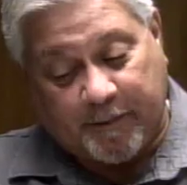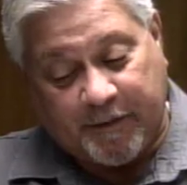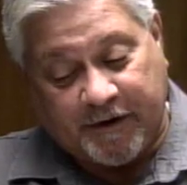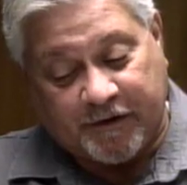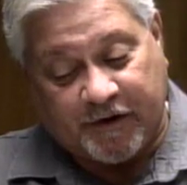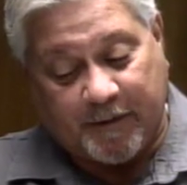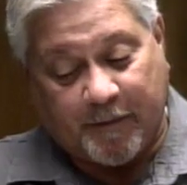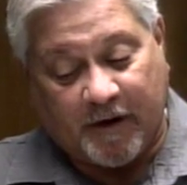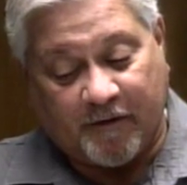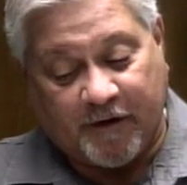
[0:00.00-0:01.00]
beat St.
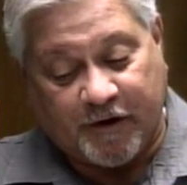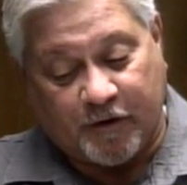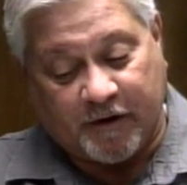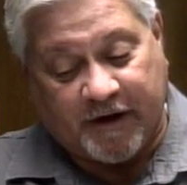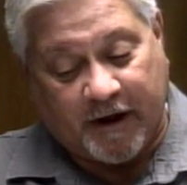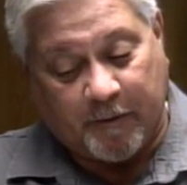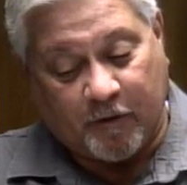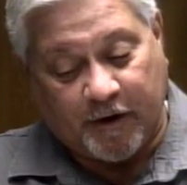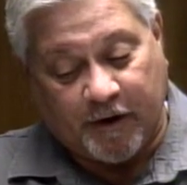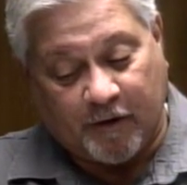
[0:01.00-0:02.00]
Bonaventure and
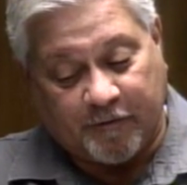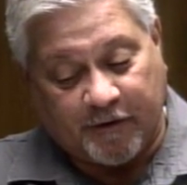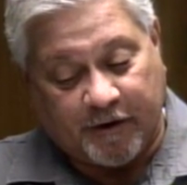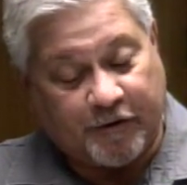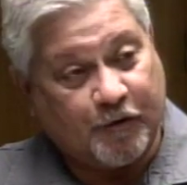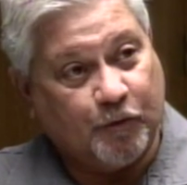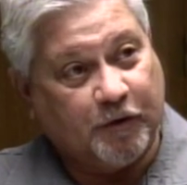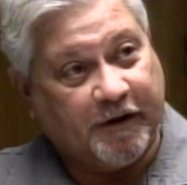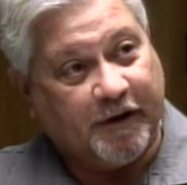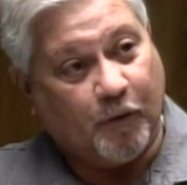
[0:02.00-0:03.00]
Camarillo for their 2
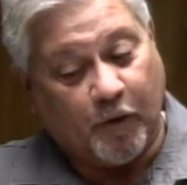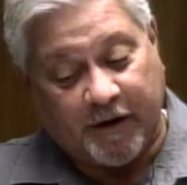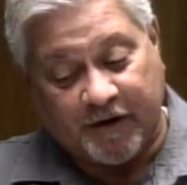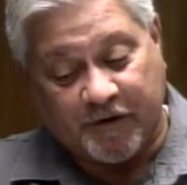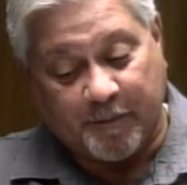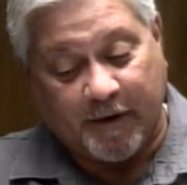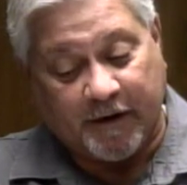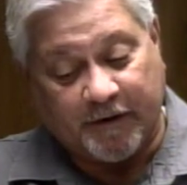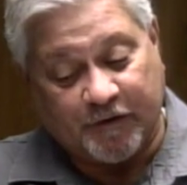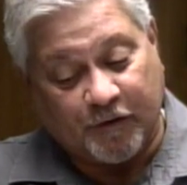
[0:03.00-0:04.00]
league wins,
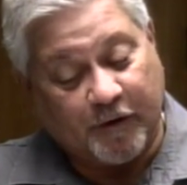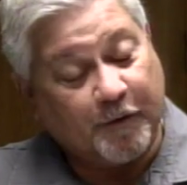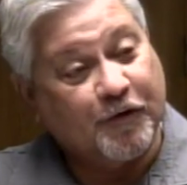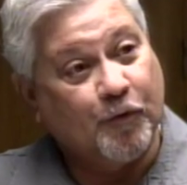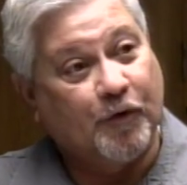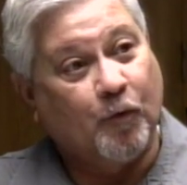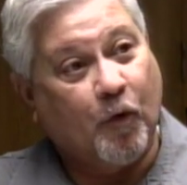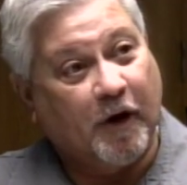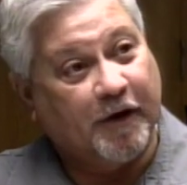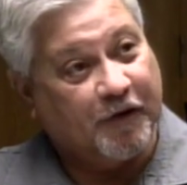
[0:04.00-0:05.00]
but so they were
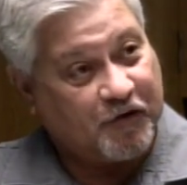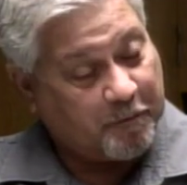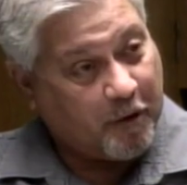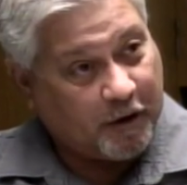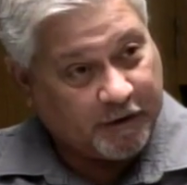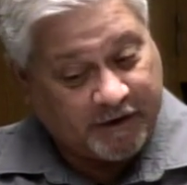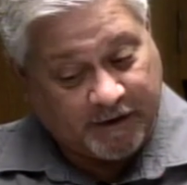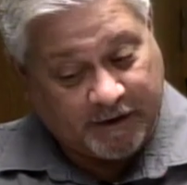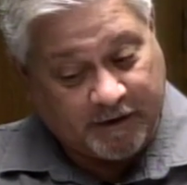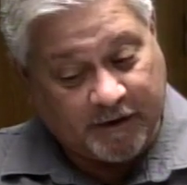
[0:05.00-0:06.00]
2-1 in a small
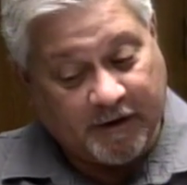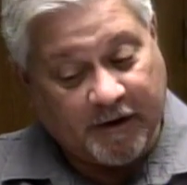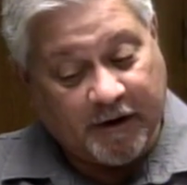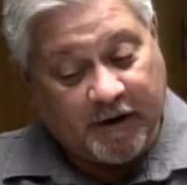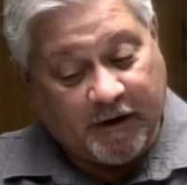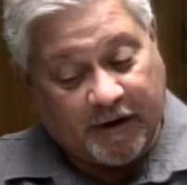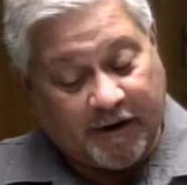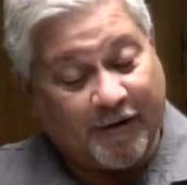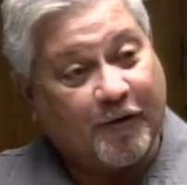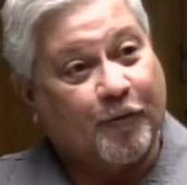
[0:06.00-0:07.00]
league.
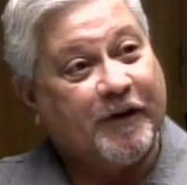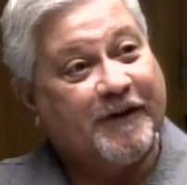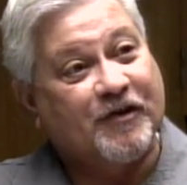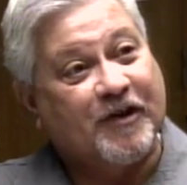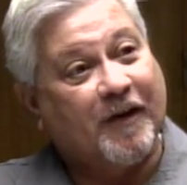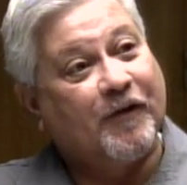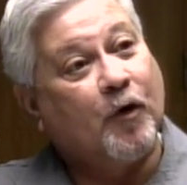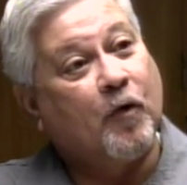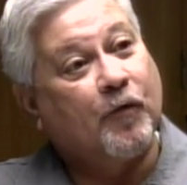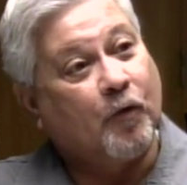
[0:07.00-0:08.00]
And they're 3-7
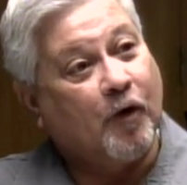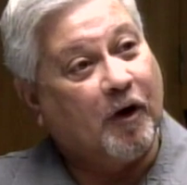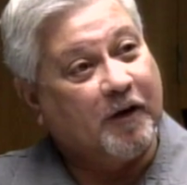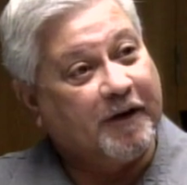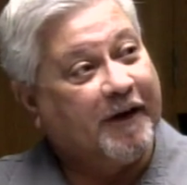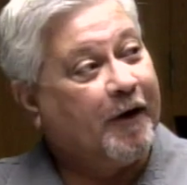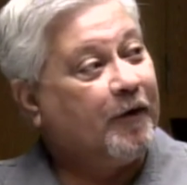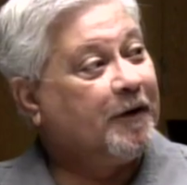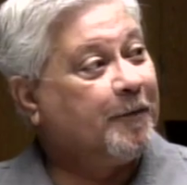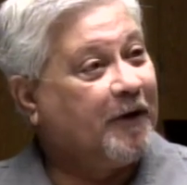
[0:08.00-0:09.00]
overall, and they're
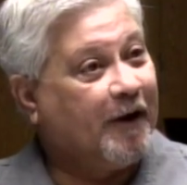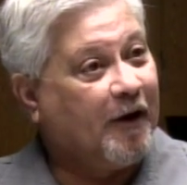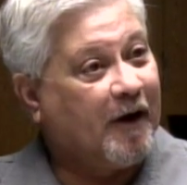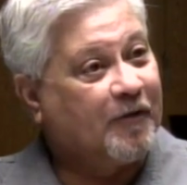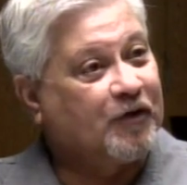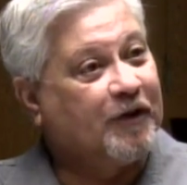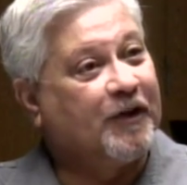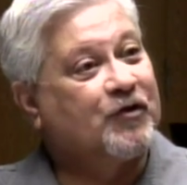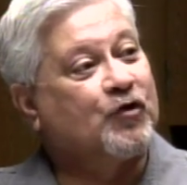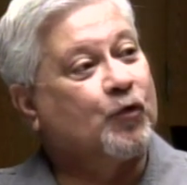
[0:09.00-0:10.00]
in the playoffs. And
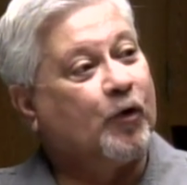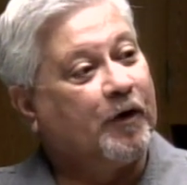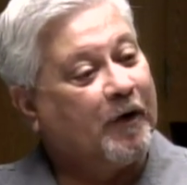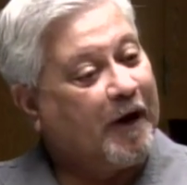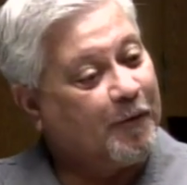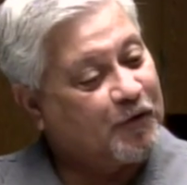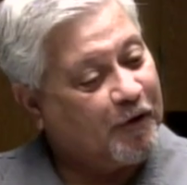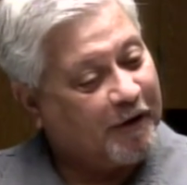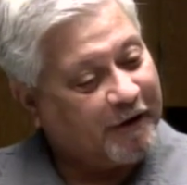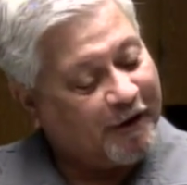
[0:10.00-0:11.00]
this is where I was
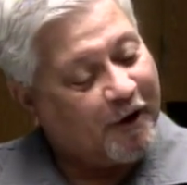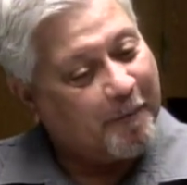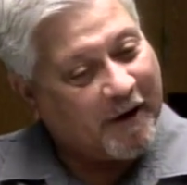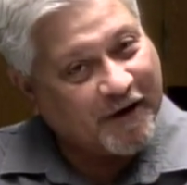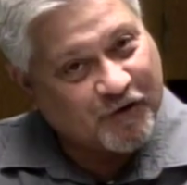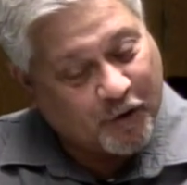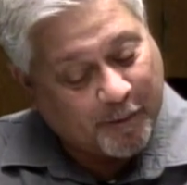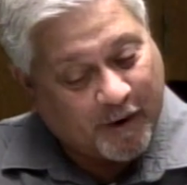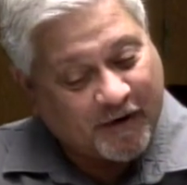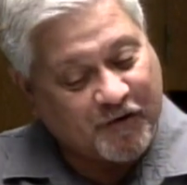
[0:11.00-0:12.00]
going to get on my
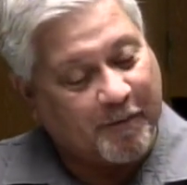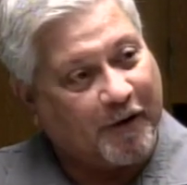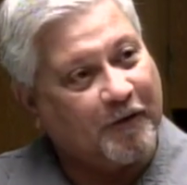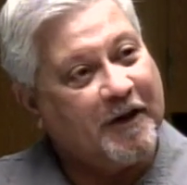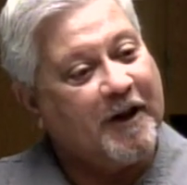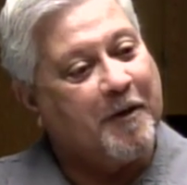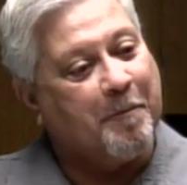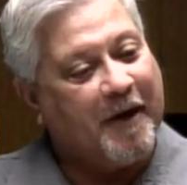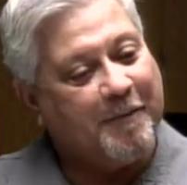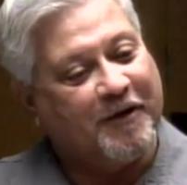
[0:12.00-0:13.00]
soapbox about
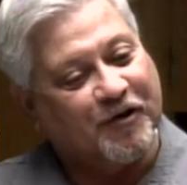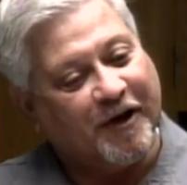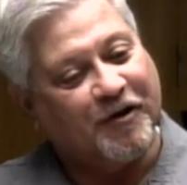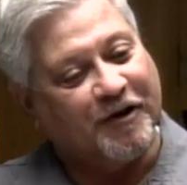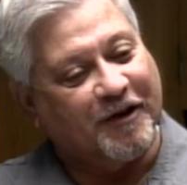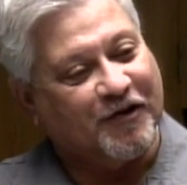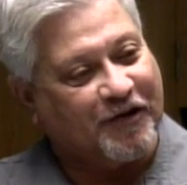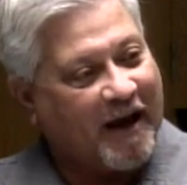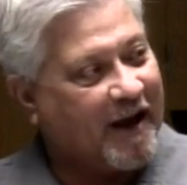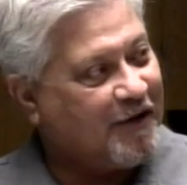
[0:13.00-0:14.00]
maybe changing the
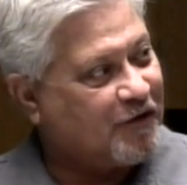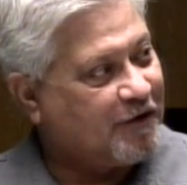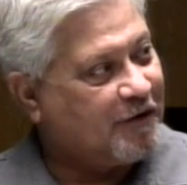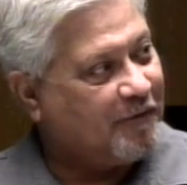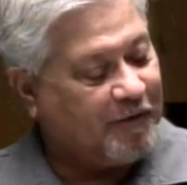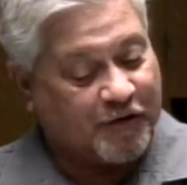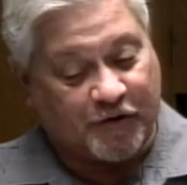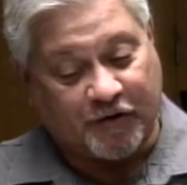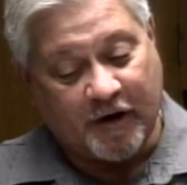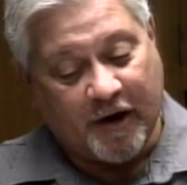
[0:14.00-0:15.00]
size of the
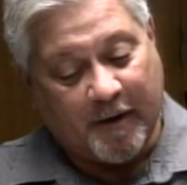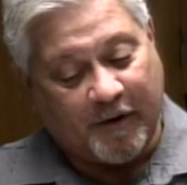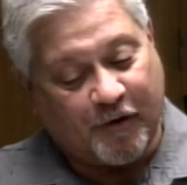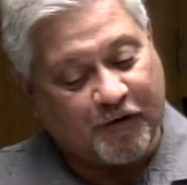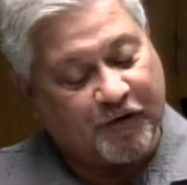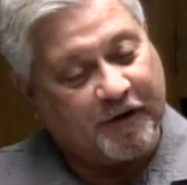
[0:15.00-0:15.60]
divisions, because